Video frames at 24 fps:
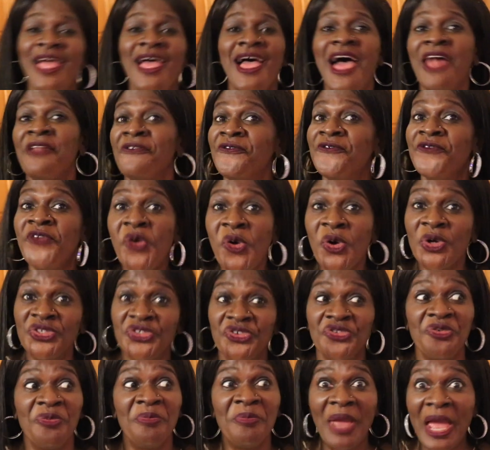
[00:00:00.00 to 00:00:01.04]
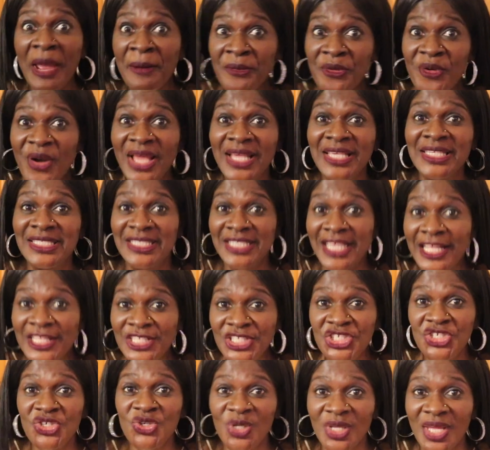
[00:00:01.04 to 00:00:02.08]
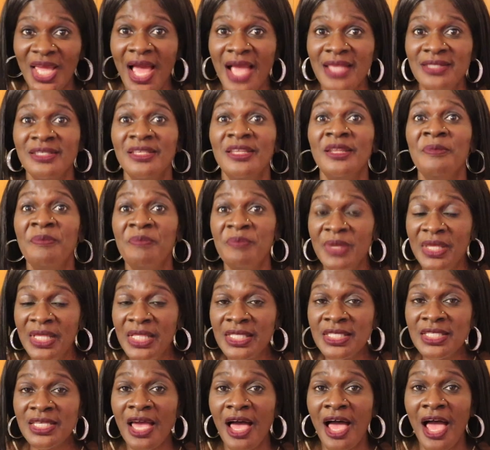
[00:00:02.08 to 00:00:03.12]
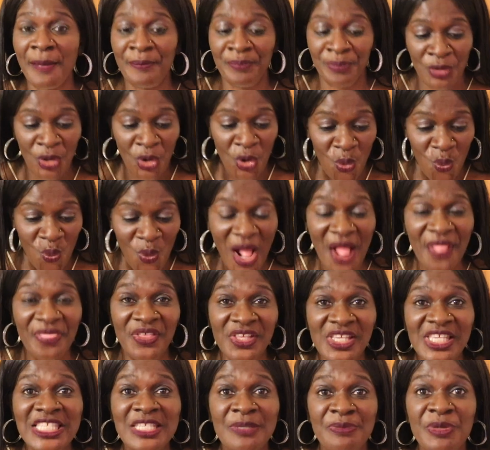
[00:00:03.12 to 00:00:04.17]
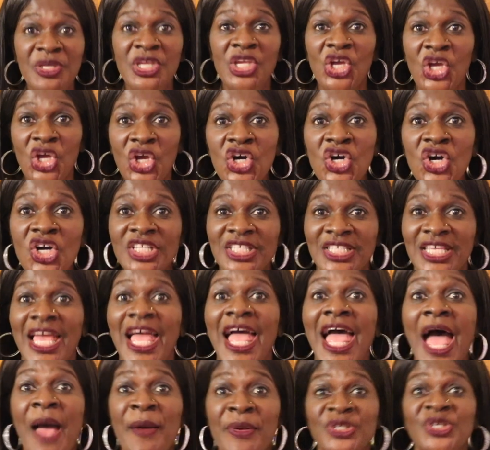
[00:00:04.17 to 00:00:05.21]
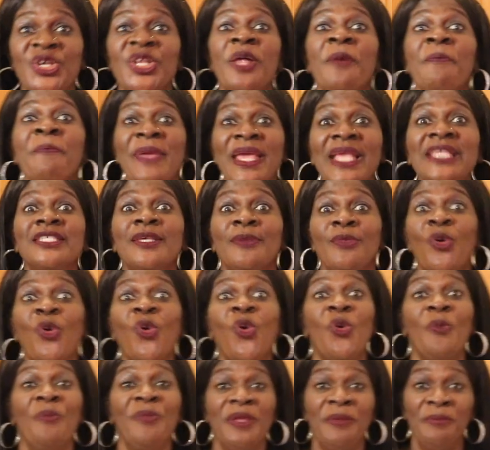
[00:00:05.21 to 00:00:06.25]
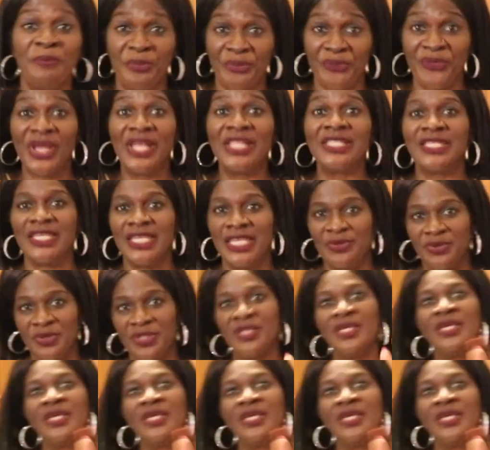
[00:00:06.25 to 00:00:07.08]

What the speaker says: And folks, remember I said to you guys, in the meantime, while this is being cooked, I was going to make some homemade bread to eat with